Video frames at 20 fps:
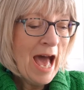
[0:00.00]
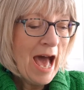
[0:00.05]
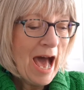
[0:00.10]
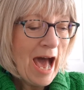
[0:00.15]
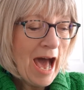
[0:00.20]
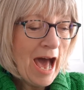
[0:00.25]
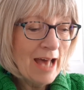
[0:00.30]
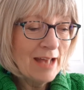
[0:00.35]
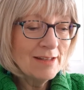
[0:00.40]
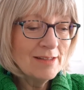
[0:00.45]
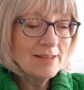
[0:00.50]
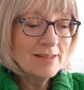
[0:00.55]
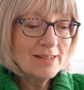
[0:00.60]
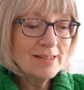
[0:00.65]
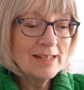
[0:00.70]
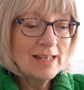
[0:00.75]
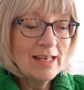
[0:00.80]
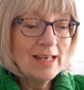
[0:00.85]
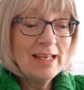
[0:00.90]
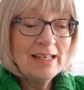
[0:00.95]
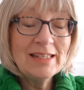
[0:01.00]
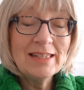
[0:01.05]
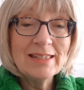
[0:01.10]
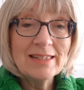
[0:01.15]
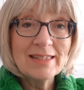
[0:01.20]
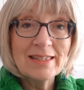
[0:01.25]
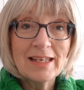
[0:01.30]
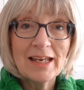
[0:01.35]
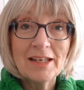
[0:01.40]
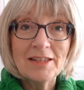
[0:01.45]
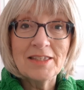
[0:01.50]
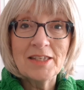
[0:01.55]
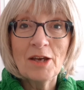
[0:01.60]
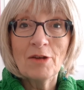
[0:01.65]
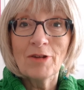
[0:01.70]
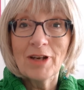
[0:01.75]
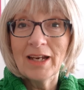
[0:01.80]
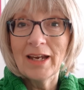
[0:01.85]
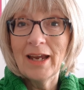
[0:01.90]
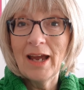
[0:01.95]
and it's a
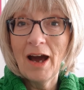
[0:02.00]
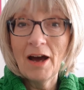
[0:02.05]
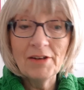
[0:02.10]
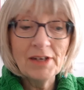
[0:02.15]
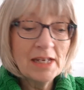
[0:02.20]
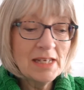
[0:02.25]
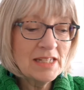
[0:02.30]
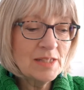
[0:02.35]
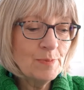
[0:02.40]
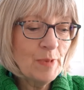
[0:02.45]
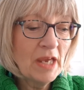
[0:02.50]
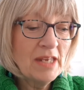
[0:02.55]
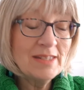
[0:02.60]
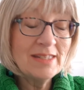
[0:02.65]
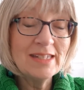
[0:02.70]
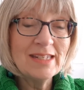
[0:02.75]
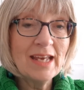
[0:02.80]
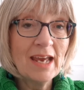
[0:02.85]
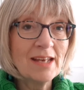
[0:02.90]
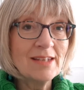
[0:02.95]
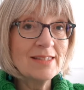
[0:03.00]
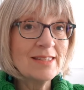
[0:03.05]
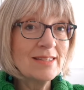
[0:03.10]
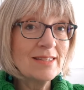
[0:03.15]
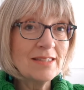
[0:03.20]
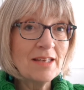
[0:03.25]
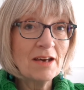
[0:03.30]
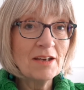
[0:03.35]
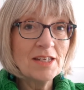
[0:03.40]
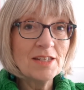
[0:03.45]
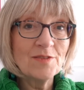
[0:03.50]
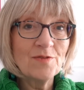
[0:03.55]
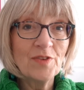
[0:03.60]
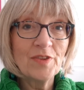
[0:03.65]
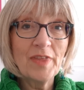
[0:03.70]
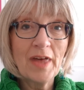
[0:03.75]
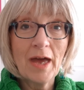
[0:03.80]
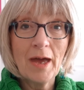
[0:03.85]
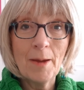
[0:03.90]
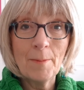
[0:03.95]
totally unexpected exercise
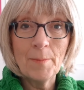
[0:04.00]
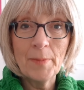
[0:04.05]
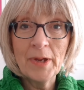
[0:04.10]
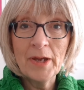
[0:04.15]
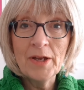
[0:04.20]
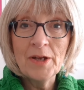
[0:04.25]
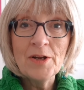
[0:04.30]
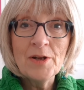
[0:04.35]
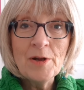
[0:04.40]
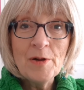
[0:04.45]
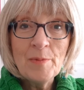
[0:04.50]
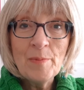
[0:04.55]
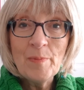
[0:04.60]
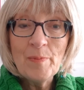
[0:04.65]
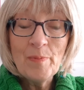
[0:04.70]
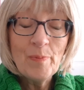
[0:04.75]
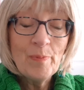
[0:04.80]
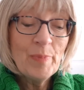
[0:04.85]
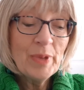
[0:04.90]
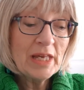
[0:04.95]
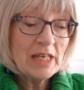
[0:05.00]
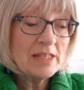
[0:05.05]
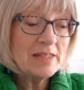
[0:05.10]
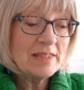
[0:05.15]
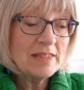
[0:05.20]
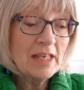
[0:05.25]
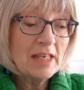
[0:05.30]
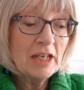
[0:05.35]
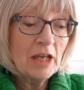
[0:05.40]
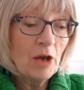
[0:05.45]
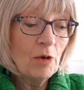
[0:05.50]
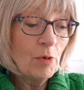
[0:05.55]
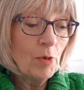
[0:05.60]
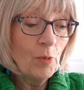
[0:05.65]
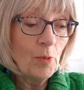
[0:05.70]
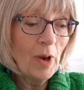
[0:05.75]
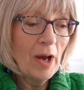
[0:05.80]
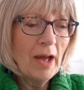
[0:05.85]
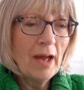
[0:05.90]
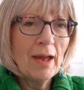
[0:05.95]
for them, because they go
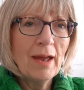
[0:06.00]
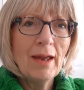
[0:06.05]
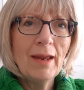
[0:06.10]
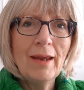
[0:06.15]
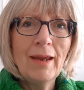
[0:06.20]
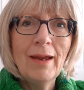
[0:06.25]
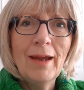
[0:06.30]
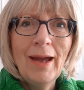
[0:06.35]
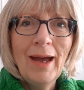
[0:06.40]
away